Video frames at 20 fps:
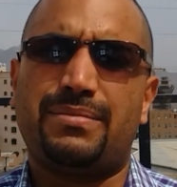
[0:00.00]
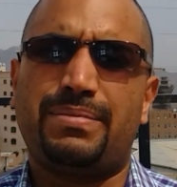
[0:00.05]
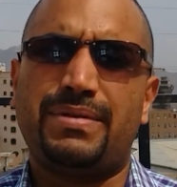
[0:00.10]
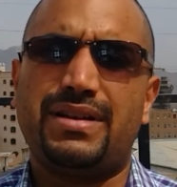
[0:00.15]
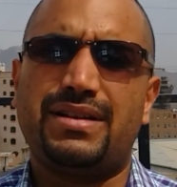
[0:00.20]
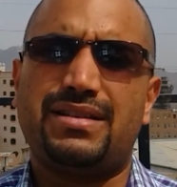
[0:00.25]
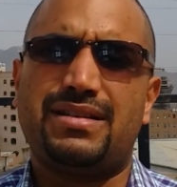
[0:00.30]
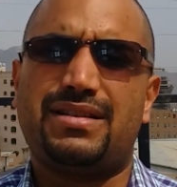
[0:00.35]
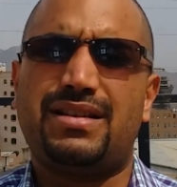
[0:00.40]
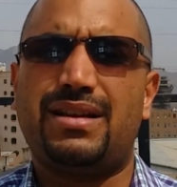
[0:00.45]

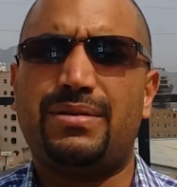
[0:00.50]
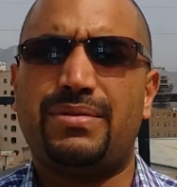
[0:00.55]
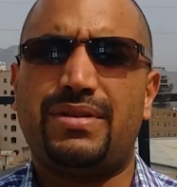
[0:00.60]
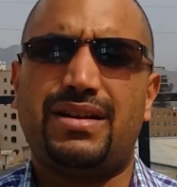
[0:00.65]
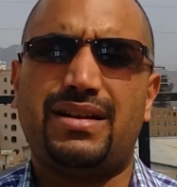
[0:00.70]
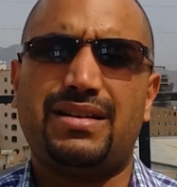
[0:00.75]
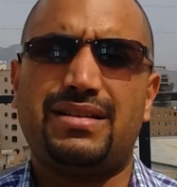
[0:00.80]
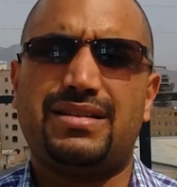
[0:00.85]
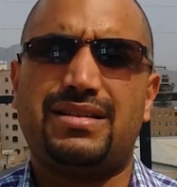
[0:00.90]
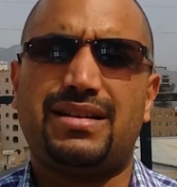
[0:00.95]
Please stay with
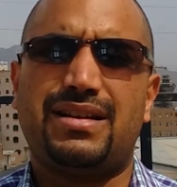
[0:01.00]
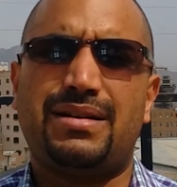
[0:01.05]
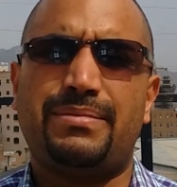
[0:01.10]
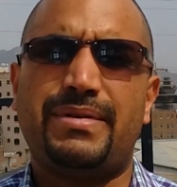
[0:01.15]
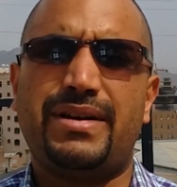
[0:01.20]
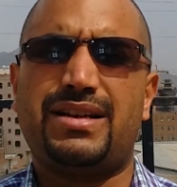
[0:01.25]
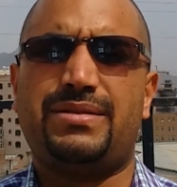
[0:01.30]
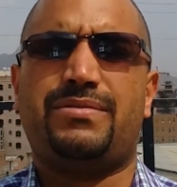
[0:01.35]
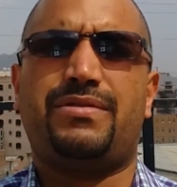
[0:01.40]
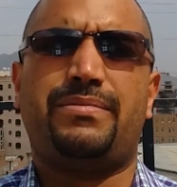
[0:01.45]
us.
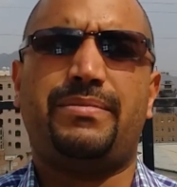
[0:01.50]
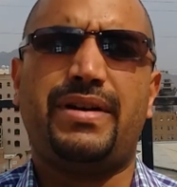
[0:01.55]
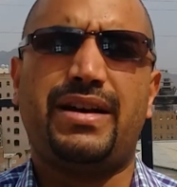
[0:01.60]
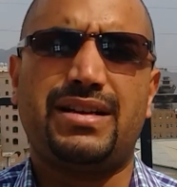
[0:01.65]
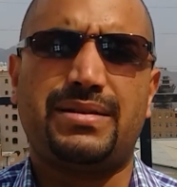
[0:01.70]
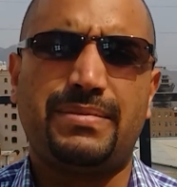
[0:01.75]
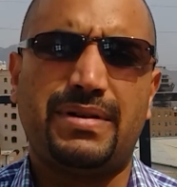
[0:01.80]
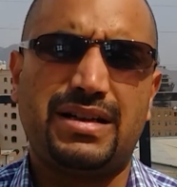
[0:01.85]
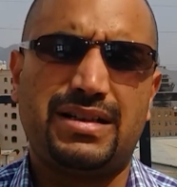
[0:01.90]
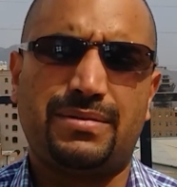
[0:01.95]
Management with
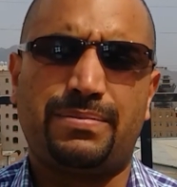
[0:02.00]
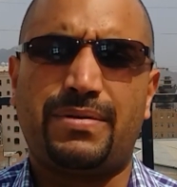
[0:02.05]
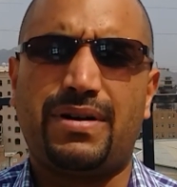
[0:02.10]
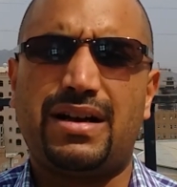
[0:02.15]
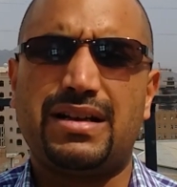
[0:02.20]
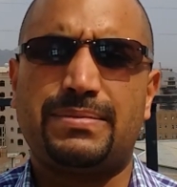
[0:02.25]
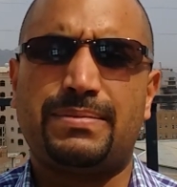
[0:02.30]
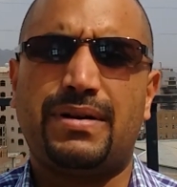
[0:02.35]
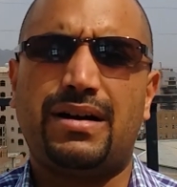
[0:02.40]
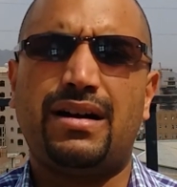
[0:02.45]
Maris, Manage to
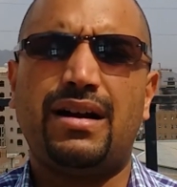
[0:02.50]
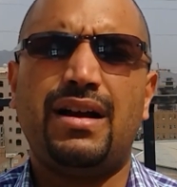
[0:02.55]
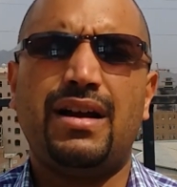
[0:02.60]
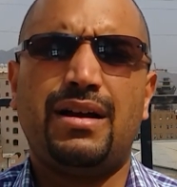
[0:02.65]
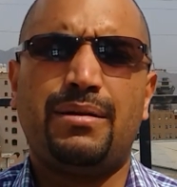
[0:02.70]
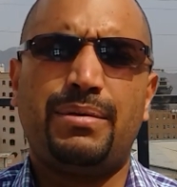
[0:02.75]
Prosper.